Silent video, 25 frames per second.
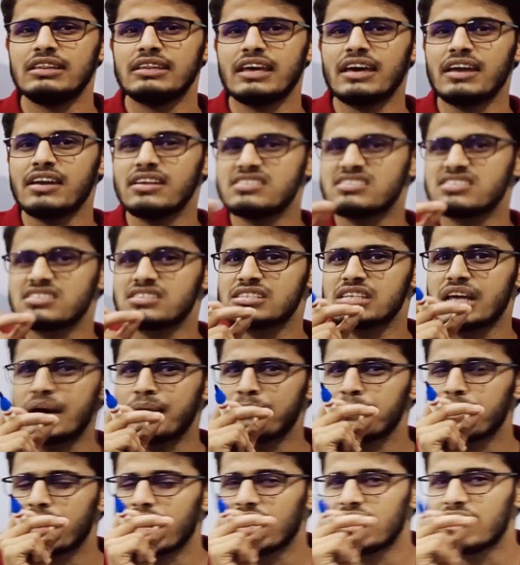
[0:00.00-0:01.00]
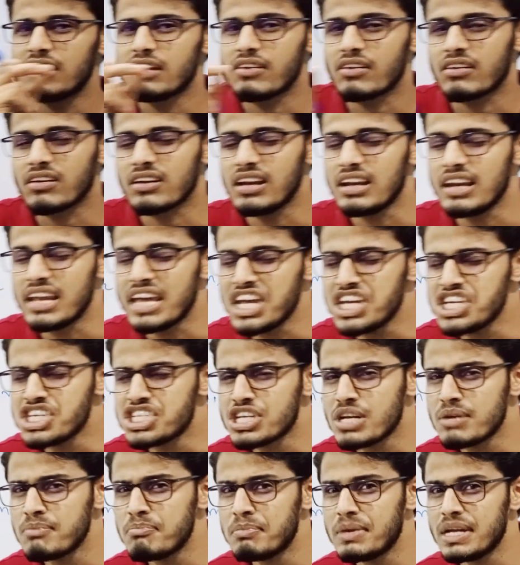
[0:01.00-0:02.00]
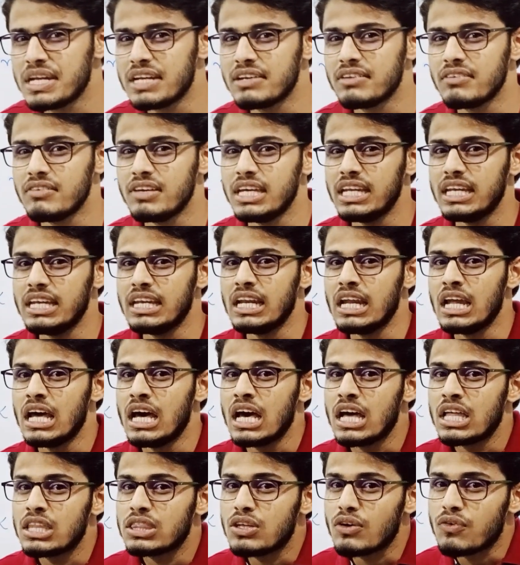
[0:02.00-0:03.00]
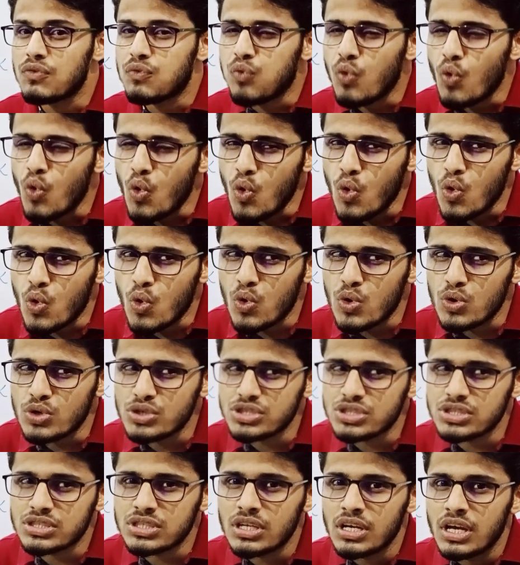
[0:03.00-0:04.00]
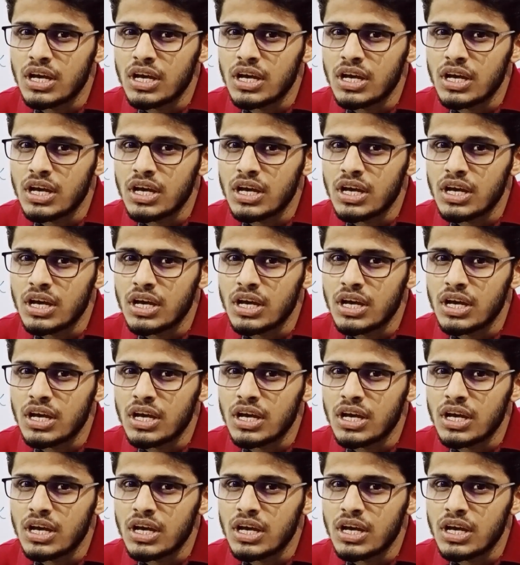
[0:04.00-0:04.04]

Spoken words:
there is some kind of relation between the force,